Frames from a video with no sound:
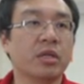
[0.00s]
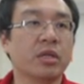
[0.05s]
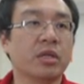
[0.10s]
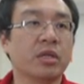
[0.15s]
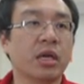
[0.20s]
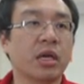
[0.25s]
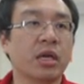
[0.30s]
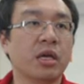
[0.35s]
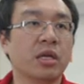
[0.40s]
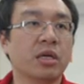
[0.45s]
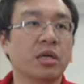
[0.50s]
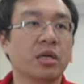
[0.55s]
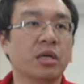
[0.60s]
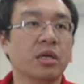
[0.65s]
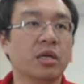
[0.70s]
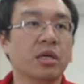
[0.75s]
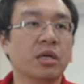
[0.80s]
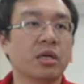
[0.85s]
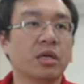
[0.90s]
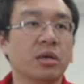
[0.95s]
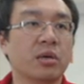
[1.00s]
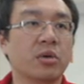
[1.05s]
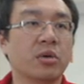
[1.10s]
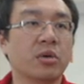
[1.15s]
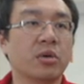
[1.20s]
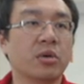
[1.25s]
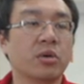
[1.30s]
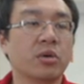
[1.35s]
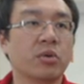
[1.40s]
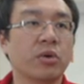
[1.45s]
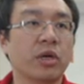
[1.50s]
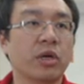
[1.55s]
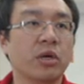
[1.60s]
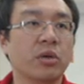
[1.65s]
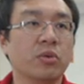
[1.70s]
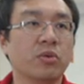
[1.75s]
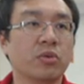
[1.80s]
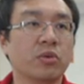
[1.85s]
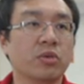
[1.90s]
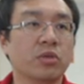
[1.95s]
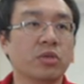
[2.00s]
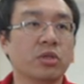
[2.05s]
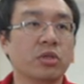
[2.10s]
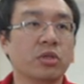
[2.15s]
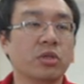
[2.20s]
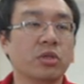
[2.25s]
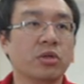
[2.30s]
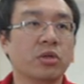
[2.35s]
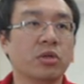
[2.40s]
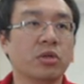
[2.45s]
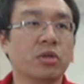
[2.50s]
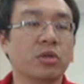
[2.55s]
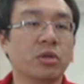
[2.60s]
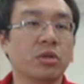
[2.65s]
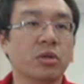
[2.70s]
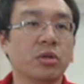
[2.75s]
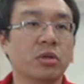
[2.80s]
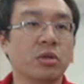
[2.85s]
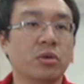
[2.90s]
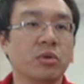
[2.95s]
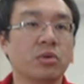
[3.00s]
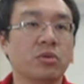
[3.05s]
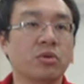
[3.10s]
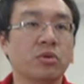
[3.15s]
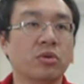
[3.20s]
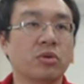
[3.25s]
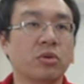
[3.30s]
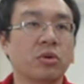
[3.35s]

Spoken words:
then the queen will just continue to